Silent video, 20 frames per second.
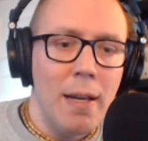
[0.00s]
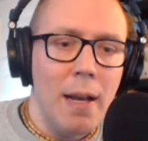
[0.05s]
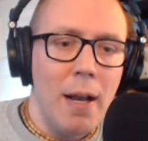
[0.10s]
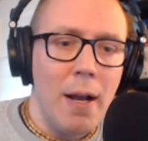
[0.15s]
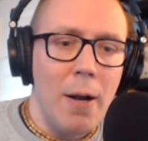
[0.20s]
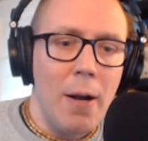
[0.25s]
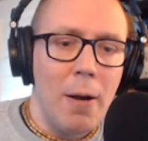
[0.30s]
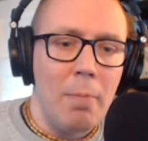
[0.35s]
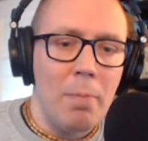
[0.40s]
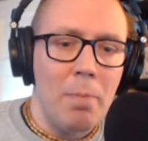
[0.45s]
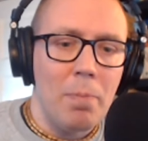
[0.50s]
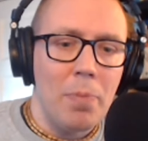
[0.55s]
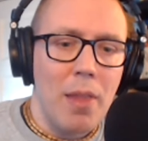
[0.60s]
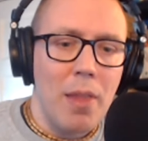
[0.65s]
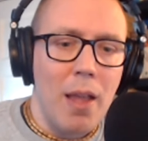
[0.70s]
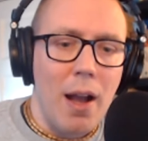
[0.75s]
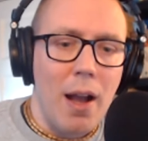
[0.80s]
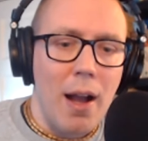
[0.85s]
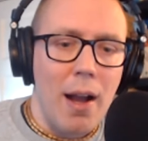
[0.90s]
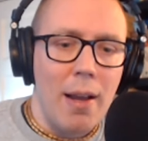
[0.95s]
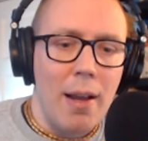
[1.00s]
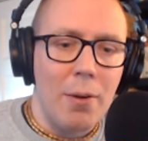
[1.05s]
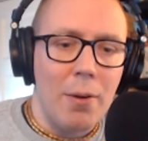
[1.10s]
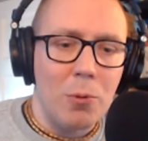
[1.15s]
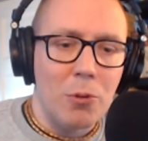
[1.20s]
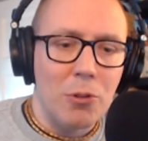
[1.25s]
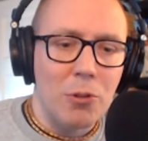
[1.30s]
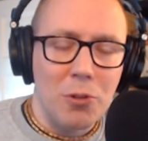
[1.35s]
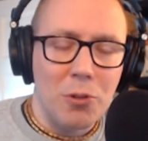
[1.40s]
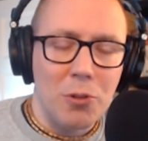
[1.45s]
I will
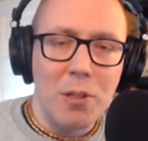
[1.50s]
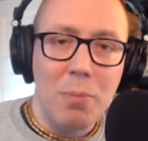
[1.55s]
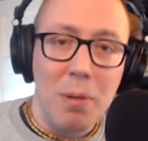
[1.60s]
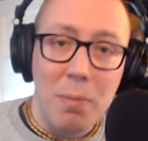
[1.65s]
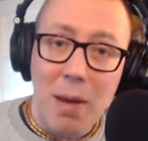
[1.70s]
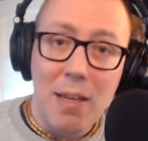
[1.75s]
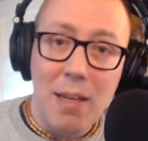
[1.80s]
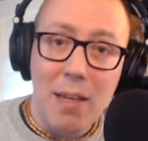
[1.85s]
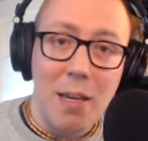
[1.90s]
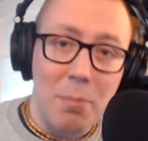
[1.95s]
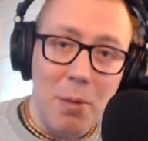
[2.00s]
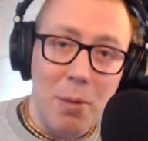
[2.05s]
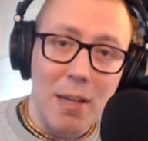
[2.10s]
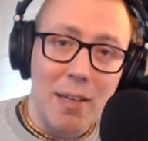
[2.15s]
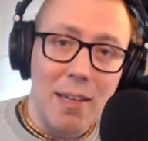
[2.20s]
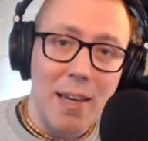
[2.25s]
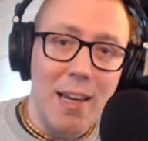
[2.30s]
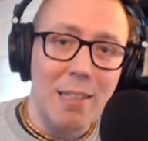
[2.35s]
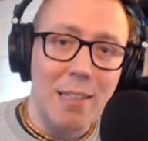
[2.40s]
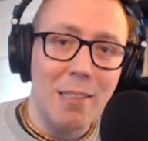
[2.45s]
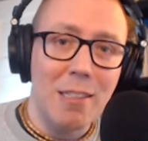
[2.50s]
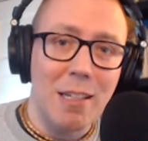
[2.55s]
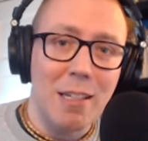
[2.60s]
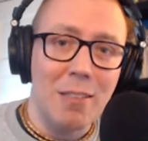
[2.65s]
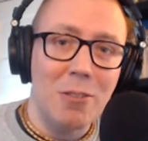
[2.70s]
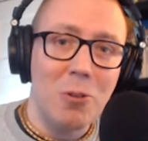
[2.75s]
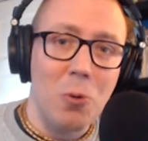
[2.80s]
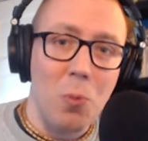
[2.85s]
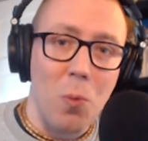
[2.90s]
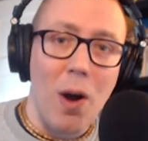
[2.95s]
certainly be making my case as
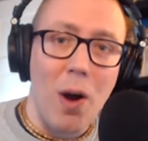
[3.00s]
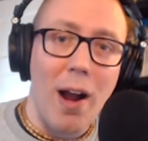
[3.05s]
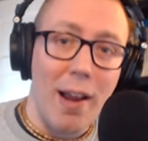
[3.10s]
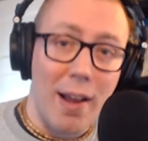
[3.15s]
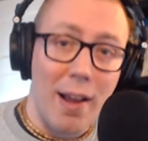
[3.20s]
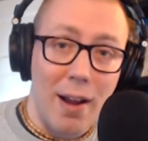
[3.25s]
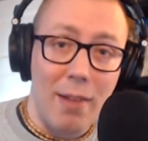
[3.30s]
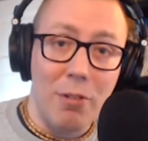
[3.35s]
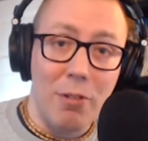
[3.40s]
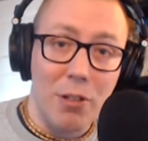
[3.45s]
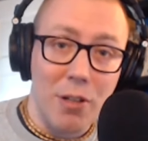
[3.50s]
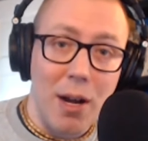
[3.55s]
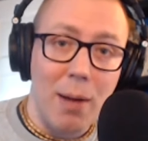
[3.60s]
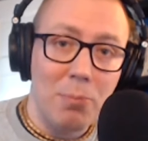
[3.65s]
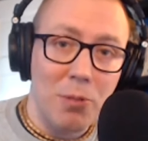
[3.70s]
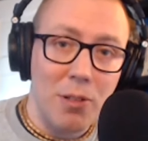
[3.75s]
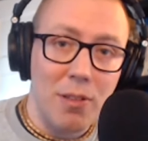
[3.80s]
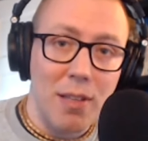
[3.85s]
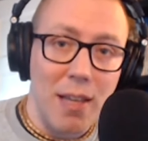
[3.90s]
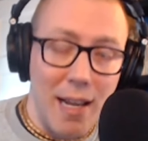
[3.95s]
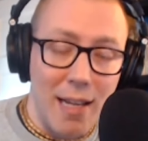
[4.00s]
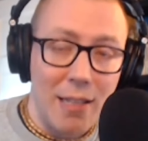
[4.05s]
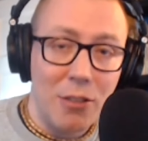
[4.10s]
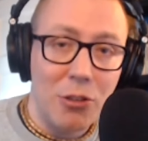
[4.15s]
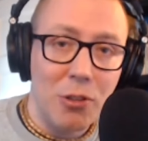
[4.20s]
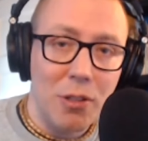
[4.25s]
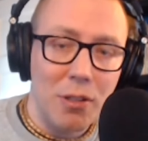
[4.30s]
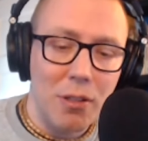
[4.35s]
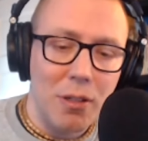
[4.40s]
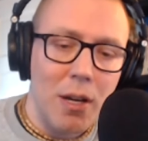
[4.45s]
to why I've adopted the
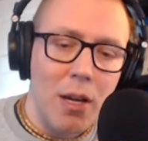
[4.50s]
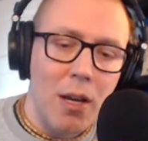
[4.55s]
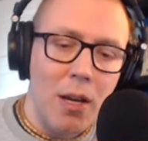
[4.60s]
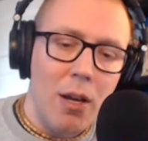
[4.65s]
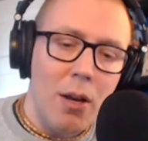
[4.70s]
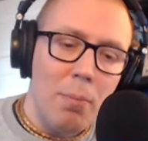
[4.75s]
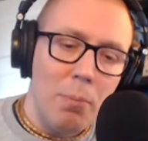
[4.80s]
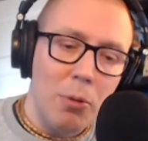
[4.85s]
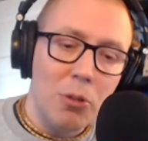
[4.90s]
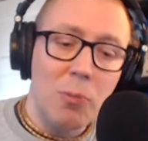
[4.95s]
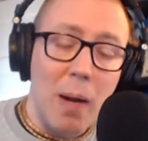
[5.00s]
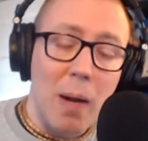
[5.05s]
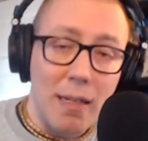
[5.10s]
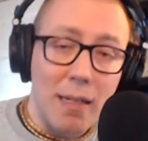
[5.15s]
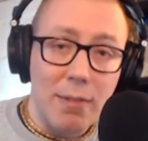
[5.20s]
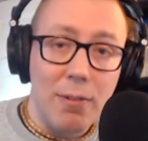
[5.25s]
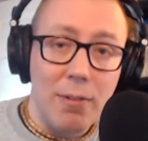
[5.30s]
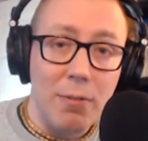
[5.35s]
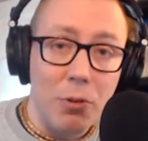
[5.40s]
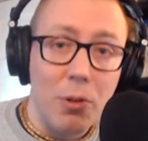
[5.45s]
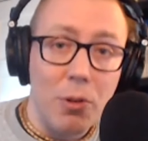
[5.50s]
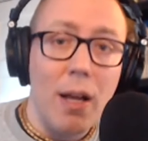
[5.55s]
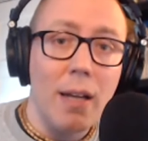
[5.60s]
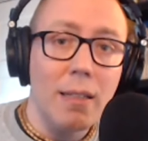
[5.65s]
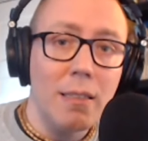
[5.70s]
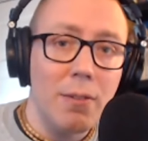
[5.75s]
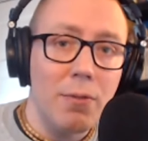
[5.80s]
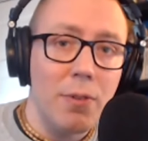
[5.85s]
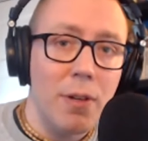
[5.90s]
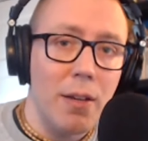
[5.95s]
ancient perspective and
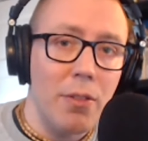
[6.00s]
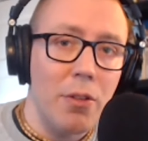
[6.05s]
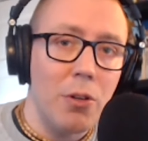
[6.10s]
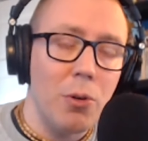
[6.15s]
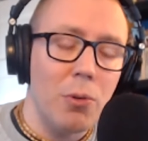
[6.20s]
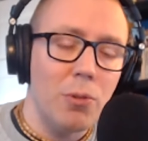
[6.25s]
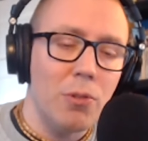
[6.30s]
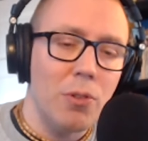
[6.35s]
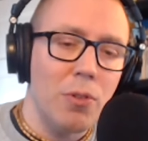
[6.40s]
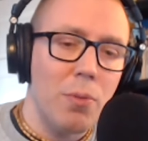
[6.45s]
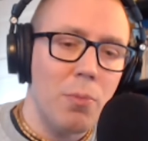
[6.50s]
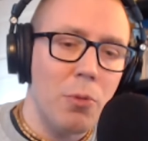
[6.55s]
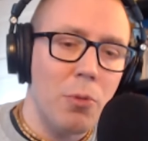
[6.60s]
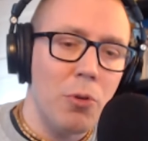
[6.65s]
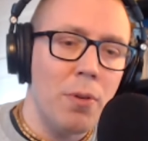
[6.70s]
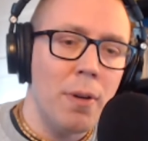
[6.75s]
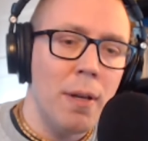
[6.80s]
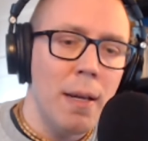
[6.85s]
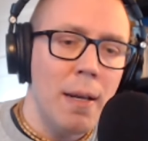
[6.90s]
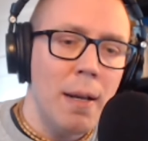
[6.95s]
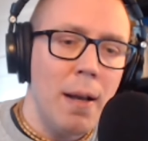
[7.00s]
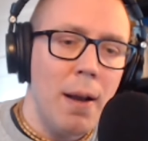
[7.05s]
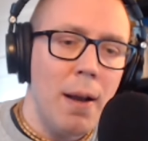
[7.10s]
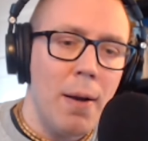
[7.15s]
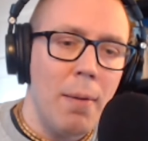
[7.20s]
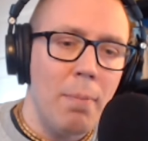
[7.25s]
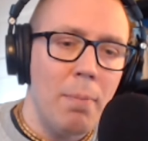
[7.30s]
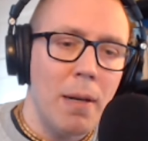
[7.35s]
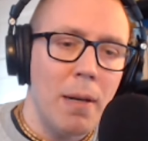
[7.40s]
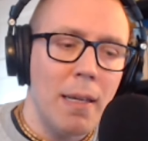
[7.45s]
philosophy on the nodes of the moon.
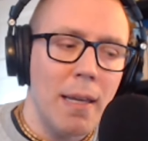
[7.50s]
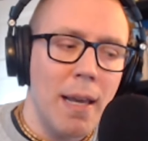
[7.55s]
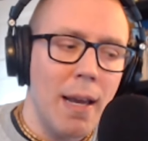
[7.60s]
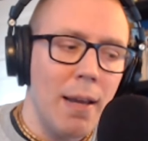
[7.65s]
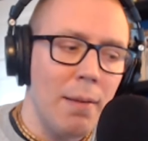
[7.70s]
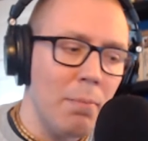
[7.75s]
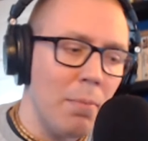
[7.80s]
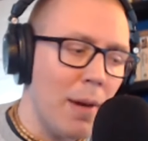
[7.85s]
But again,